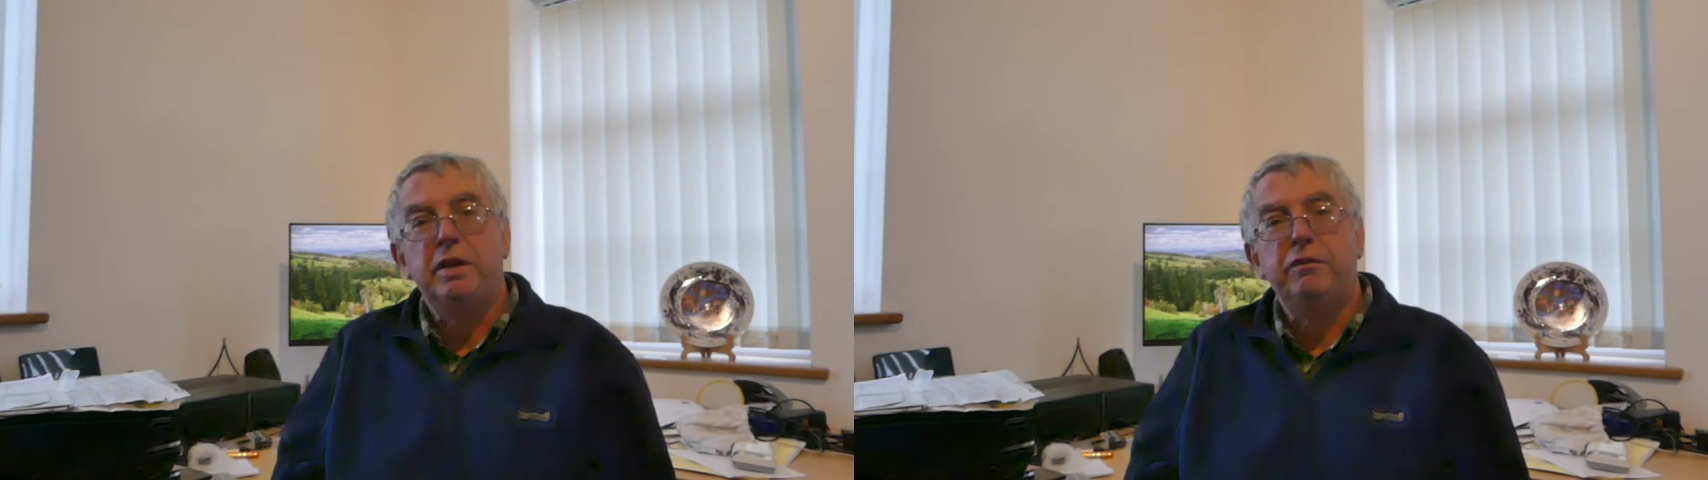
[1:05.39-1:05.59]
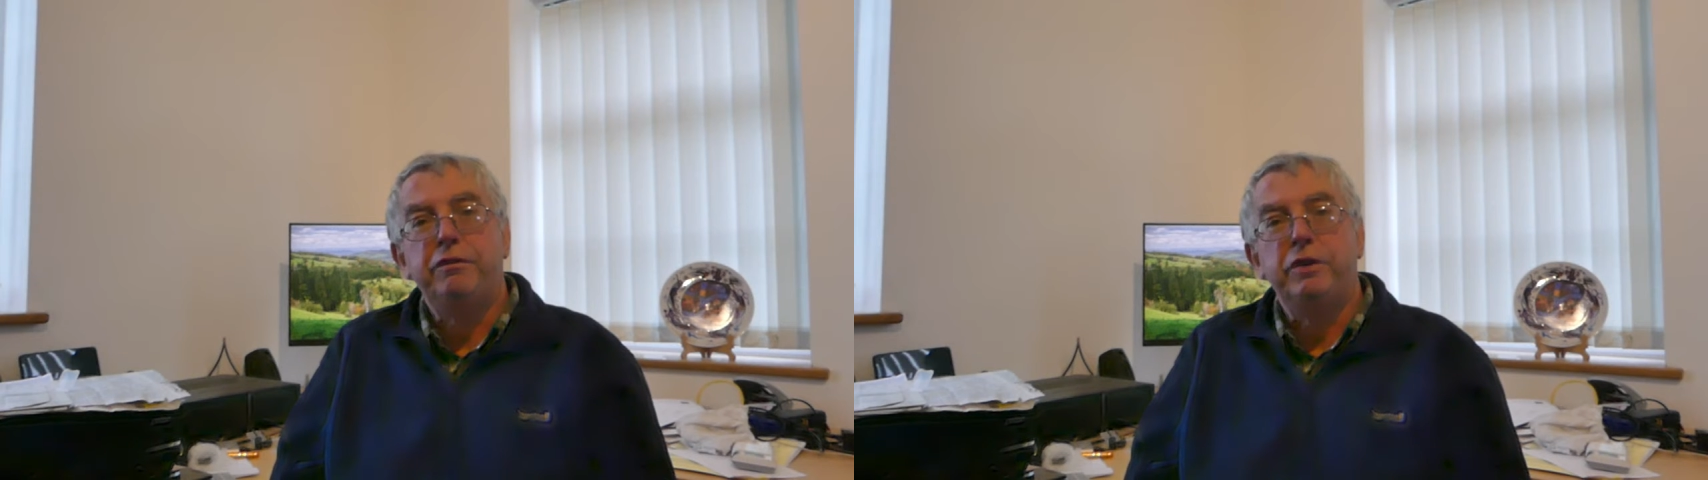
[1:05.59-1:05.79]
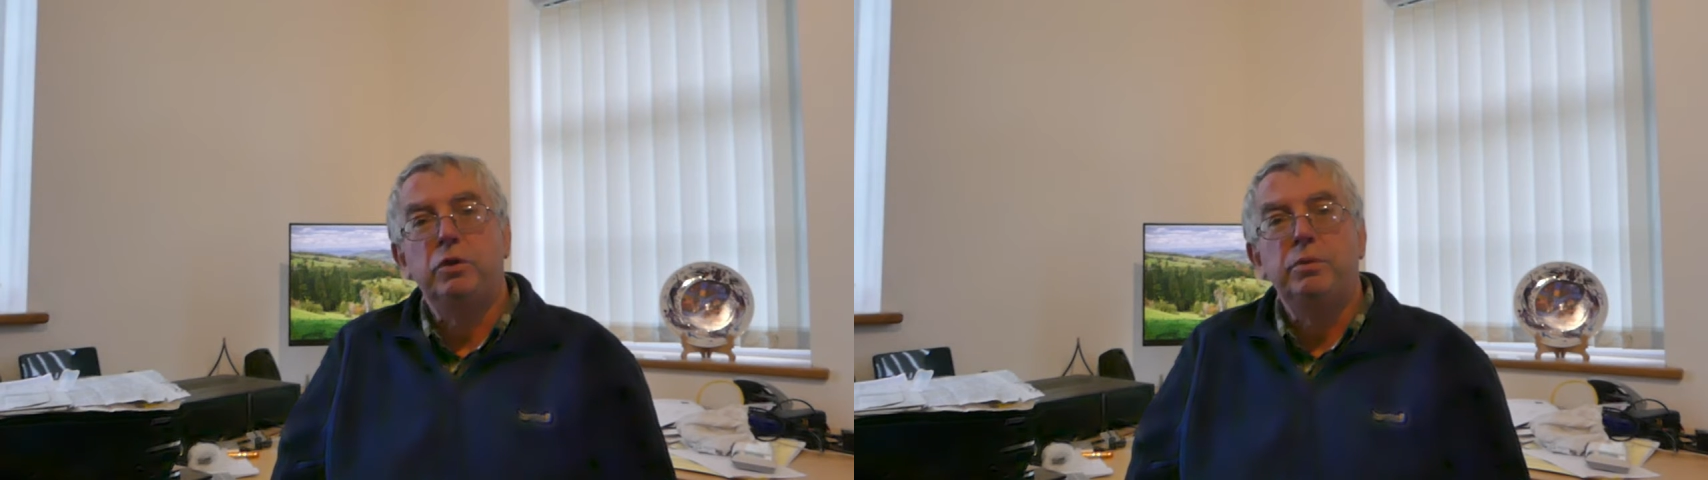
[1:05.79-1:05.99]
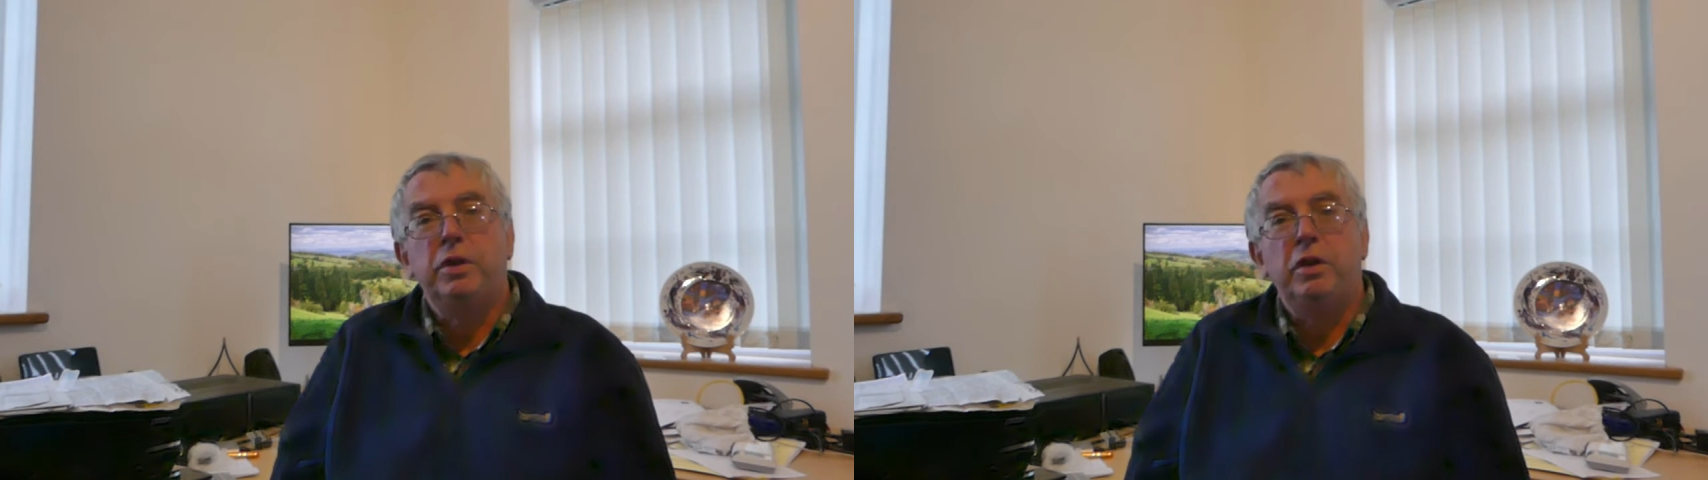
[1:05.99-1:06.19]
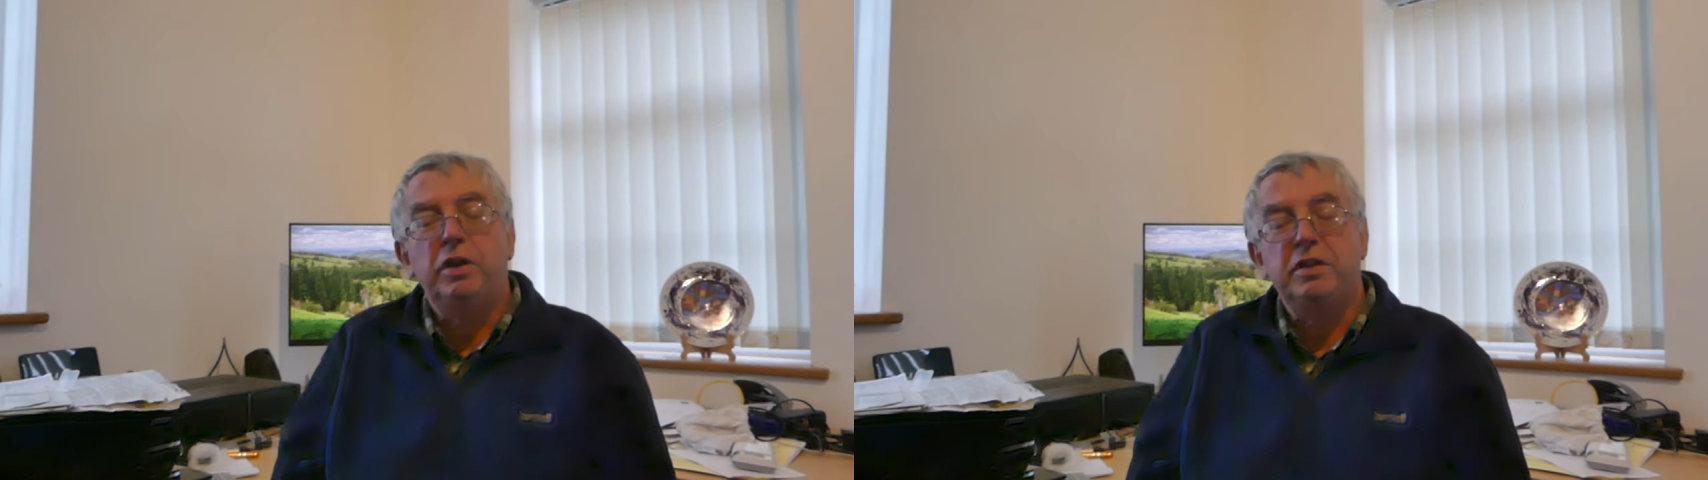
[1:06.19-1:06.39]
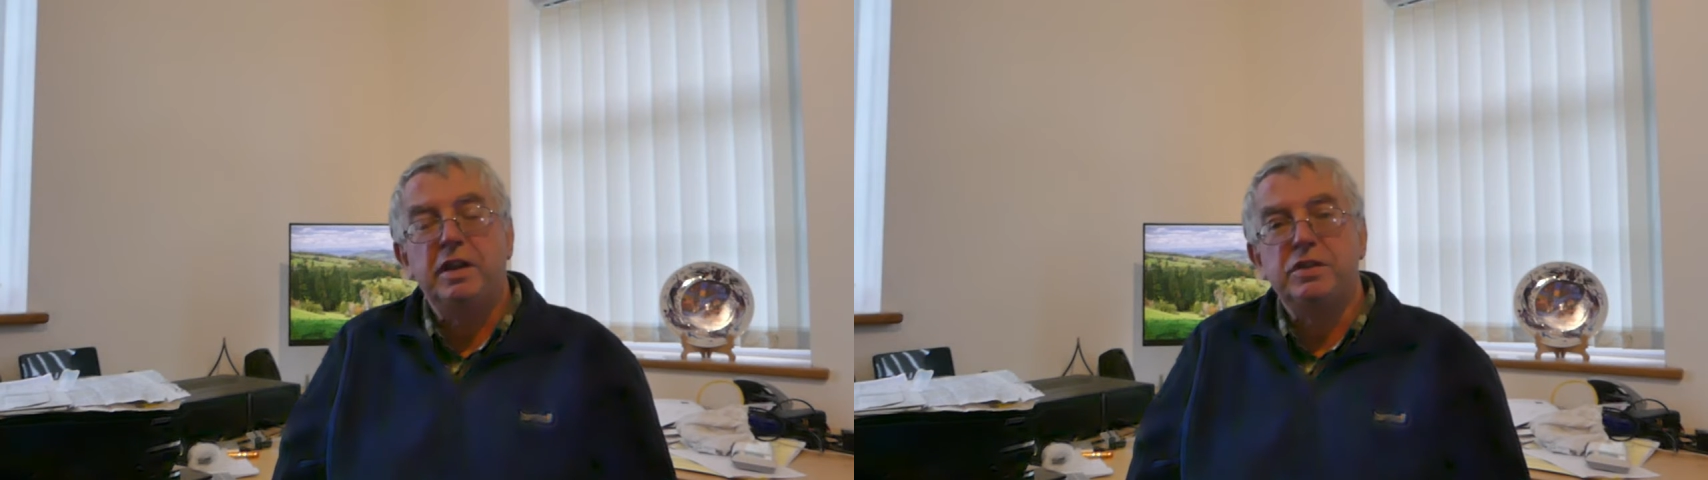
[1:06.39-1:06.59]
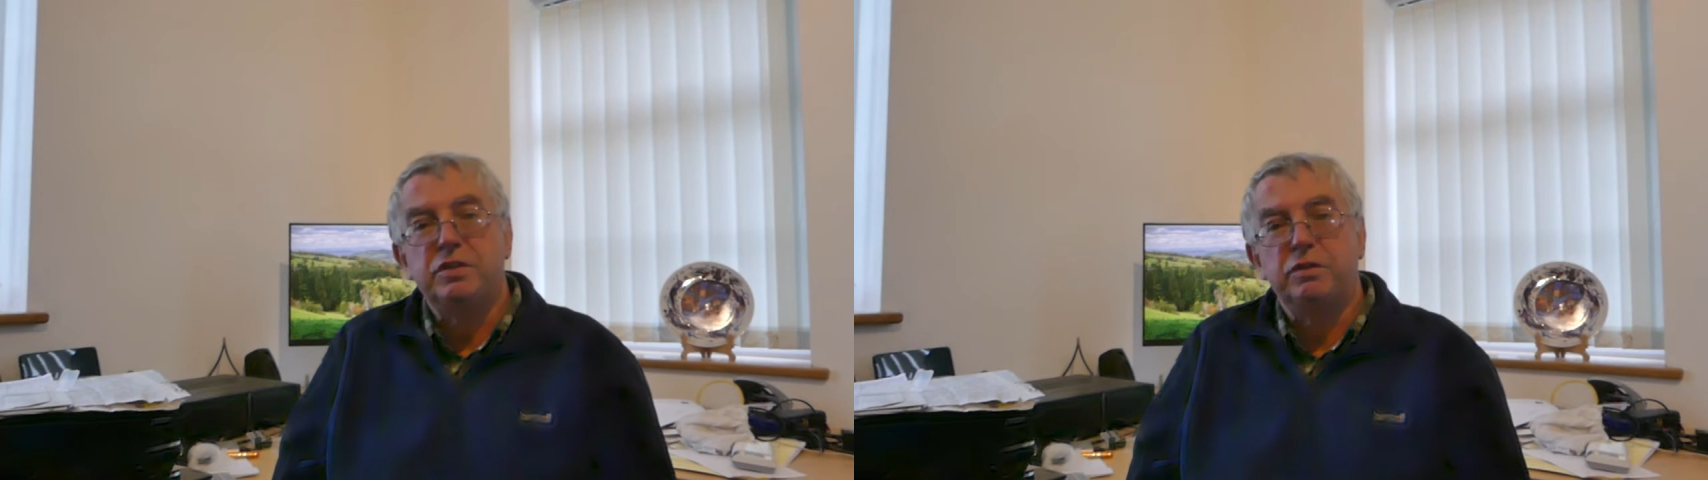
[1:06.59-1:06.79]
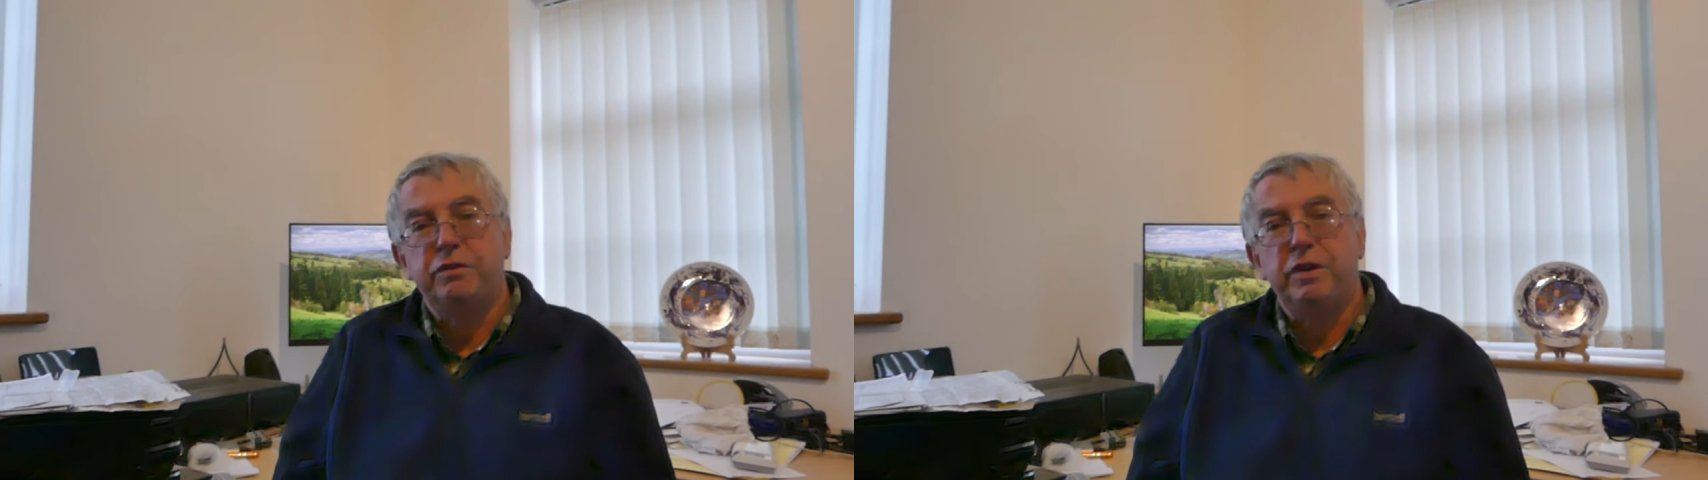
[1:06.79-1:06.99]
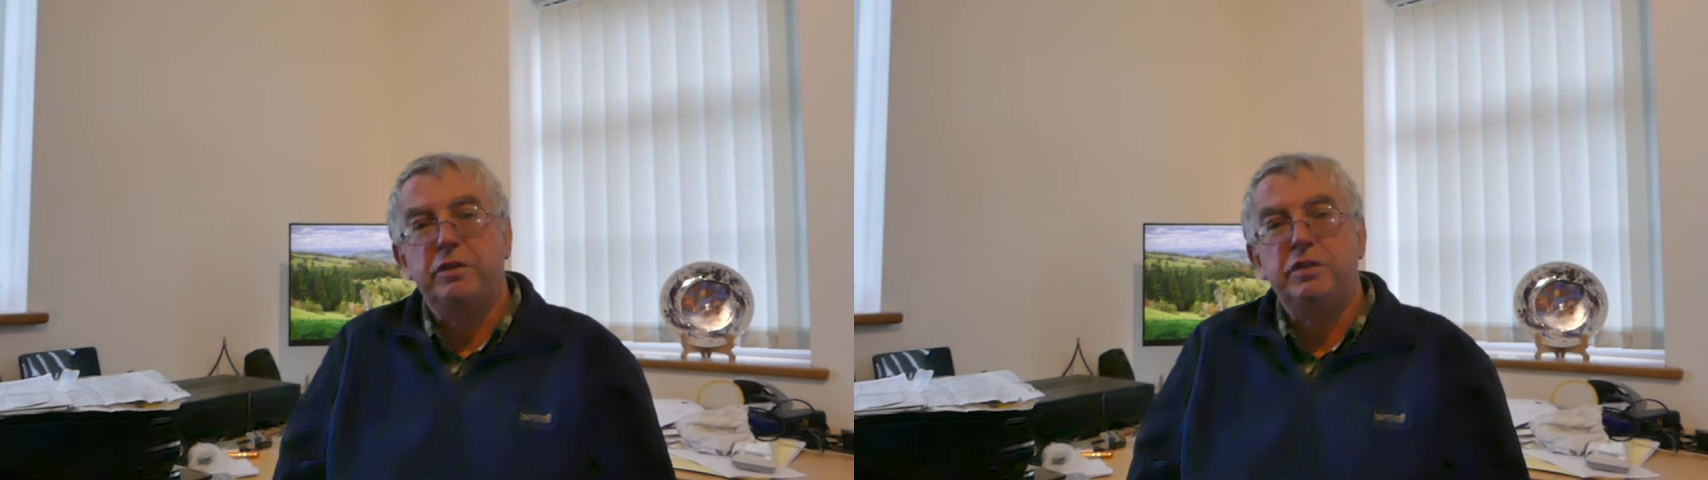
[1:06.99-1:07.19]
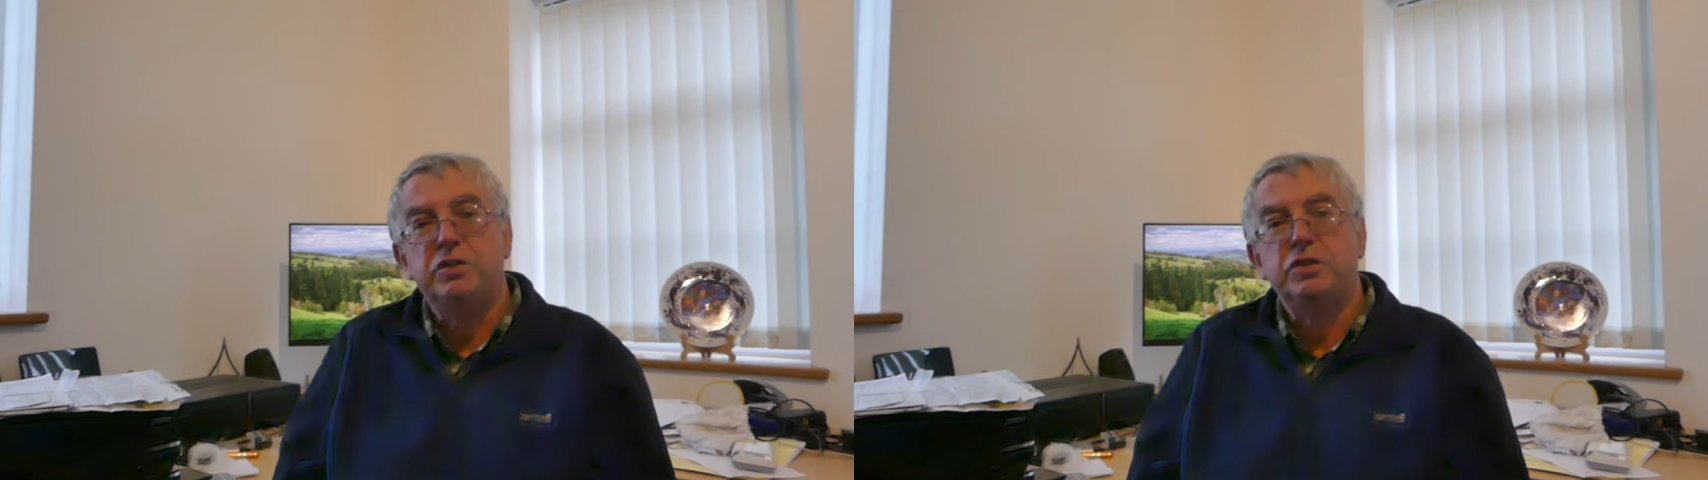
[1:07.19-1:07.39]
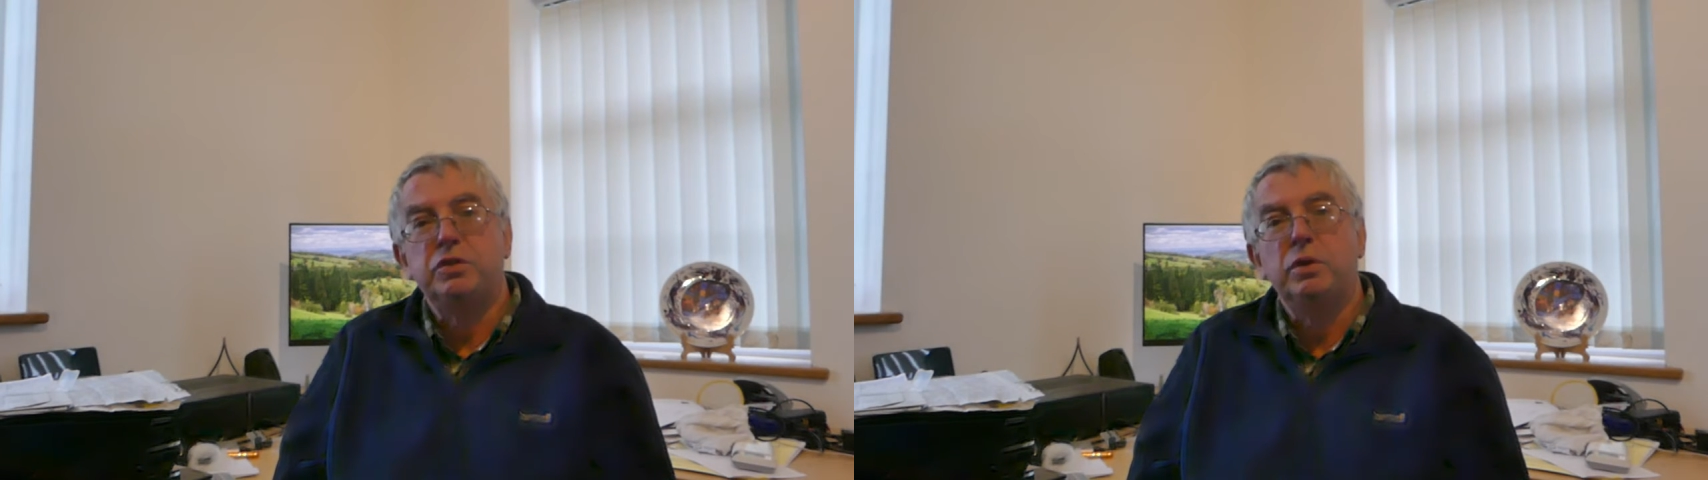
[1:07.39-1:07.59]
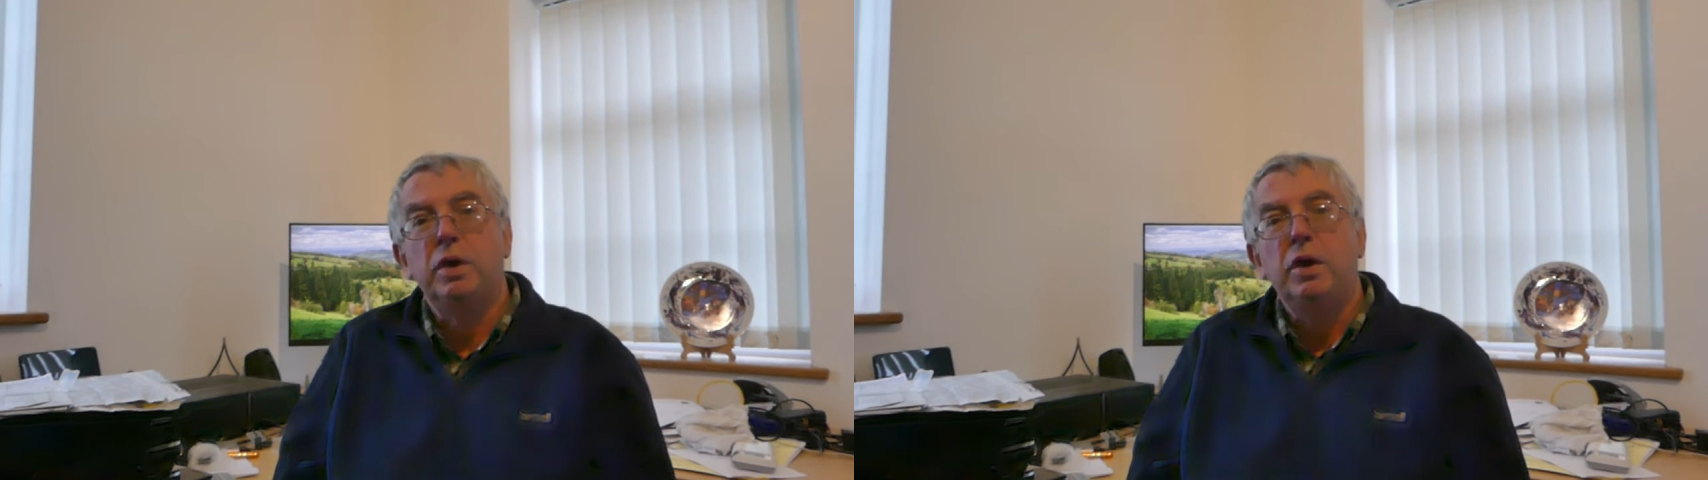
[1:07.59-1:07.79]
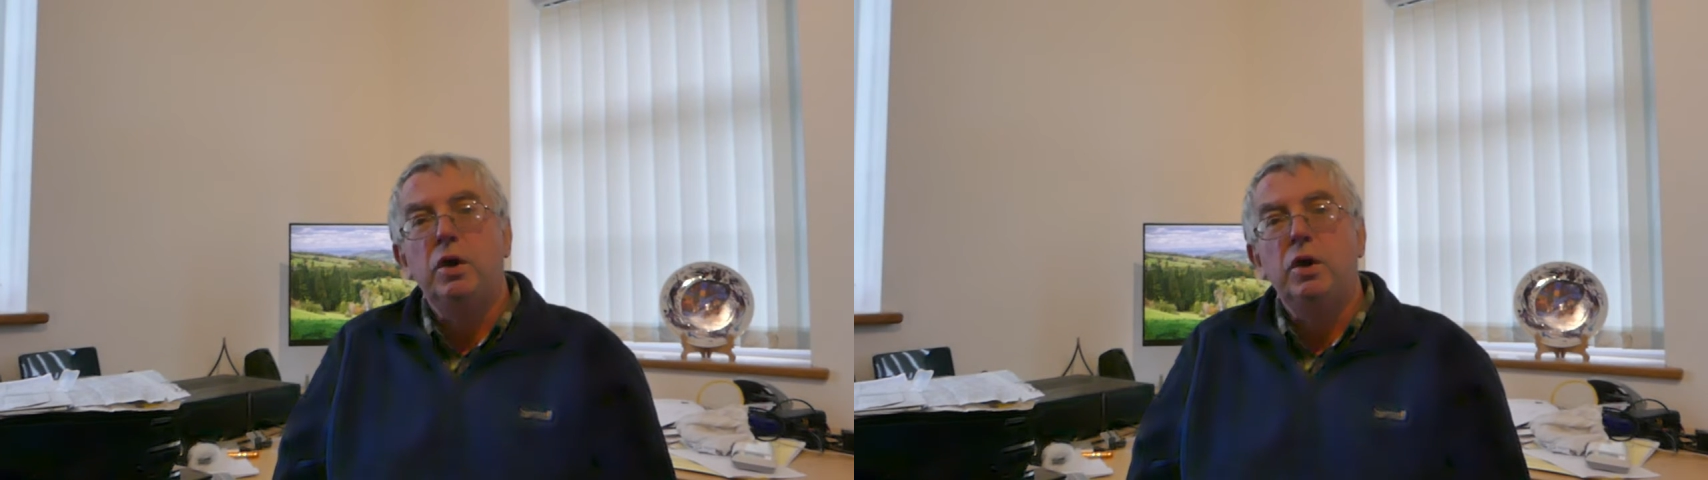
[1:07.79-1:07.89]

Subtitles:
of film and early days of digital